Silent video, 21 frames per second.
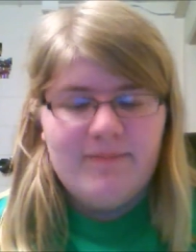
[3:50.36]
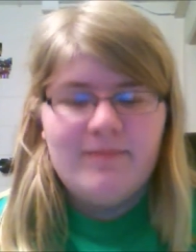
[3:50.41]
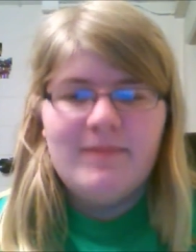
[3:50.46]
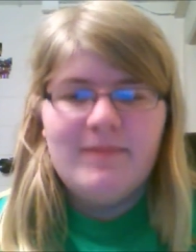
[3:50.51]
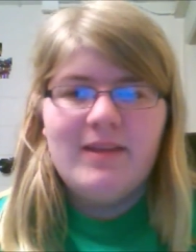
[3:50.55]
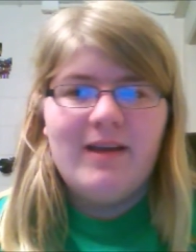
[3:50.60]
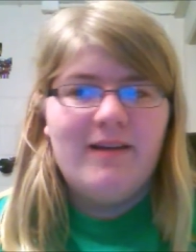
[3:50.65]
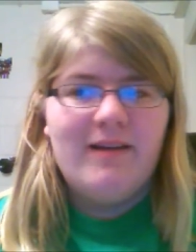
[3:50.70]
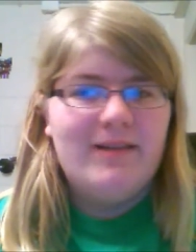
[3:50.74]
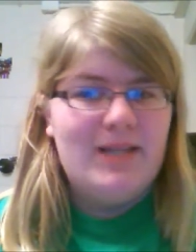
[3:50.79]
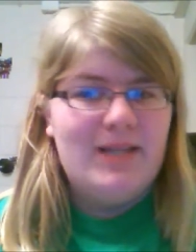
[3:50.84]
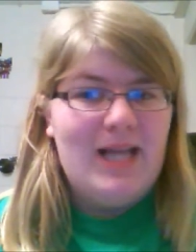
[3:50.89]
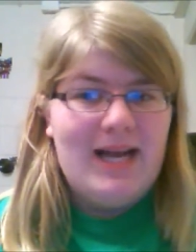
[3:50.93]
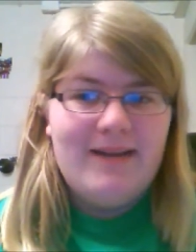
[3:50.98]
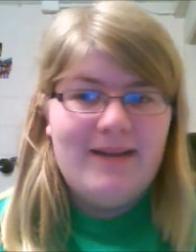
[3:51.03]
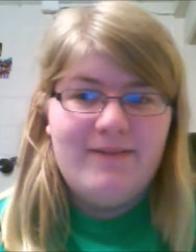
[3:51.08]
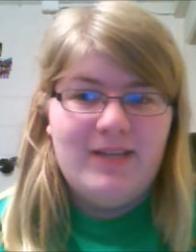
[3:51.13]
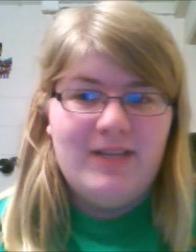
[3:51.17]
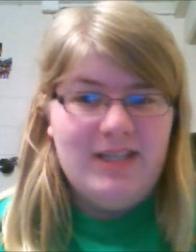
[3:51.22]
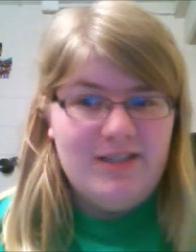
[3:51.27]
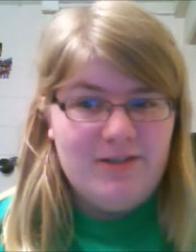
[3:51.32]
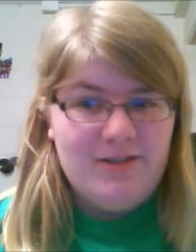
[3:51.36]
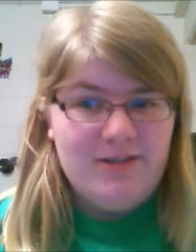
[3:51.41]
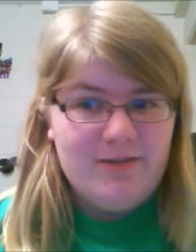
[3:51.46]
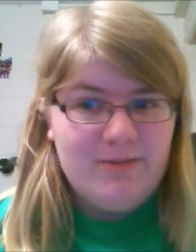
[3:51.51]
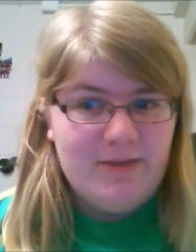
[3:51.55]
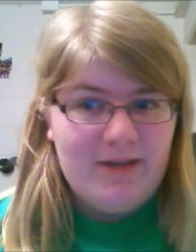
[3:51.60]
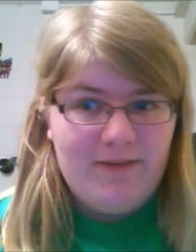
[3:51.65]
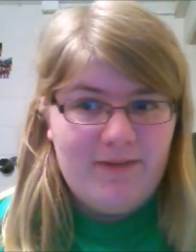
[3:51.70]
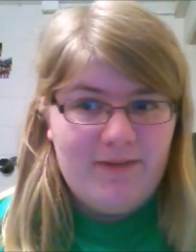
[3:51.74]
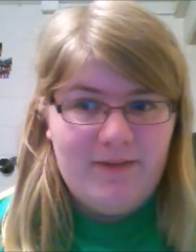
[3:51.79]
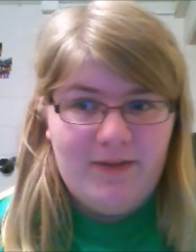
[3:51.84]
A lot of teachers will
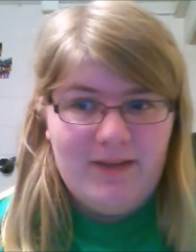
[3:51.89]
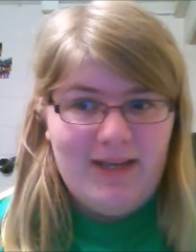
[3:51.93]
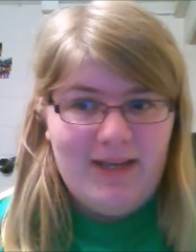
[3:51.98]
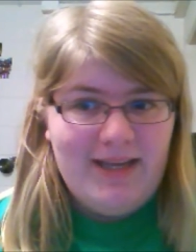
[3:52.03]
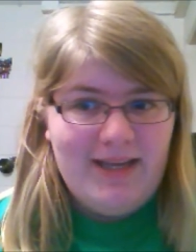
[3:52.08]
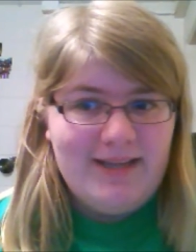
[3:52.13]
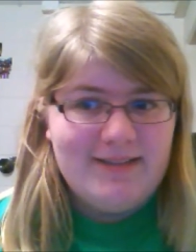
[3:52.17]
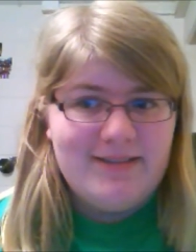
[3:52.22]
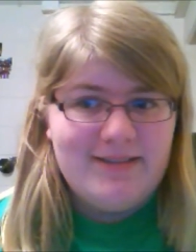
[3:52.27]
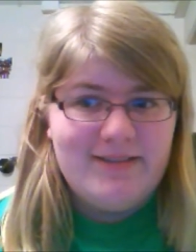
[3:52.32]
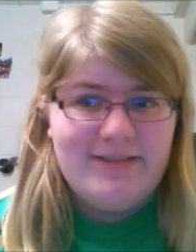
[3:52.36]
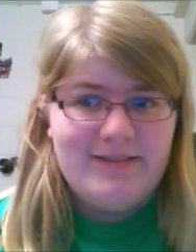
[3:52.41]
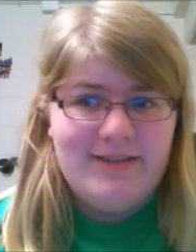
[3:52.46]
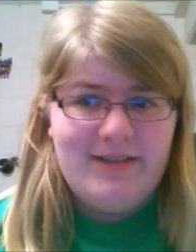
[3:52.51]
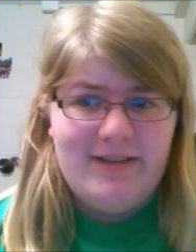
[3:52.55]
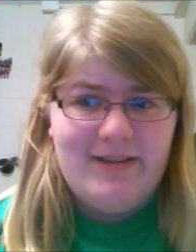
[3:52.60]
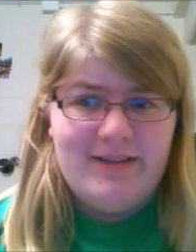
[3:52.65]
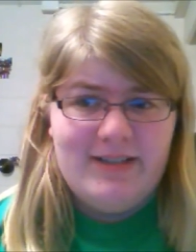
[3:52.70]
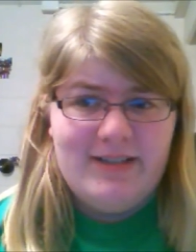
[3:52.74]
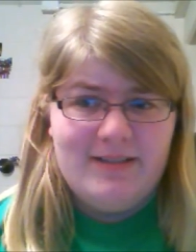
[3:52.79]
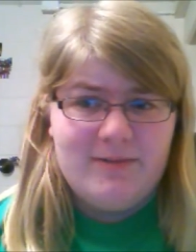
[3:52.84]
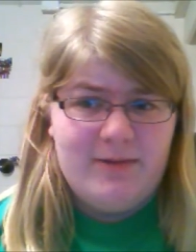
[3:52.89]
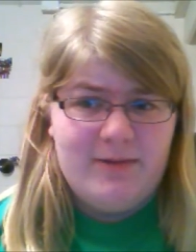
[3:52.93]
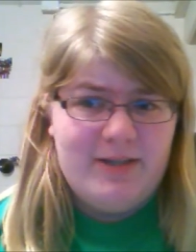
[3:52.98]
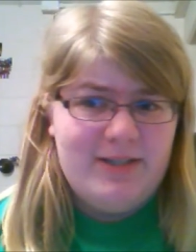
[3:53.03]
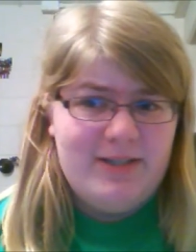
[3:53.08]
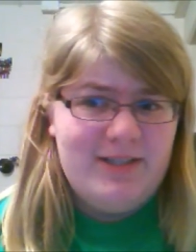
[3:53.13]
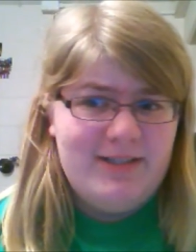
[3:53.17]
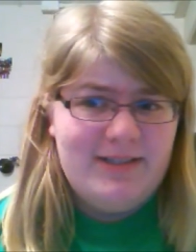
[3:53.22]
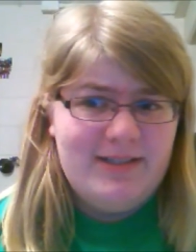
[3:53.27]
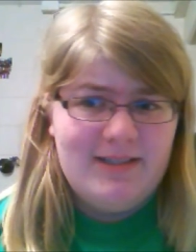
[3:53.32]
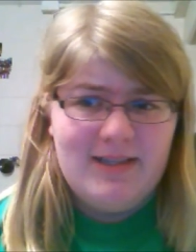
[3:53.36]
give you the answers to their test
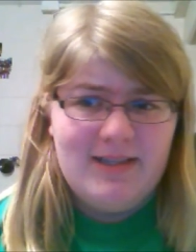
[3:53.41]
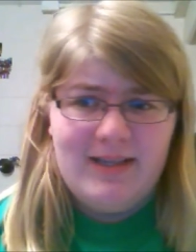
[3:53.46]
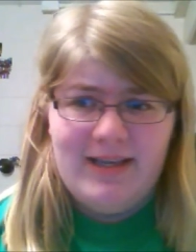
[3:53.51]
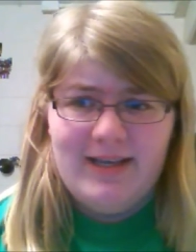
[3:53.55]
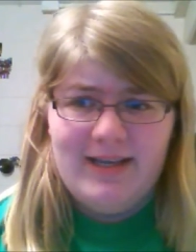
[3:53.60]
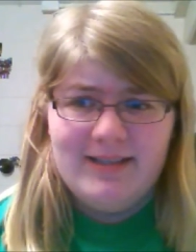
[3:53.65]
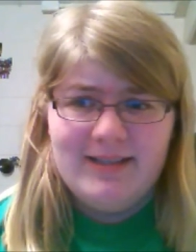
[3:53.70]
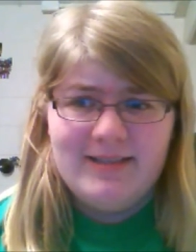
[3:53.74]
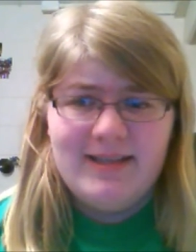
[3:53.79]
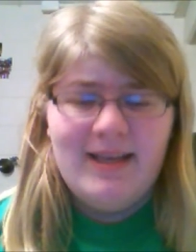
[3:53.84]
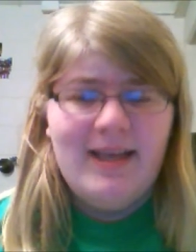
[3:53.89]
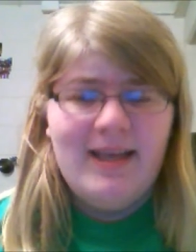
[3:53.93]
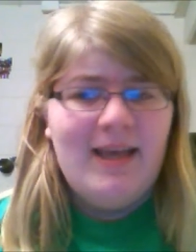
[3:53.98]
questions in class.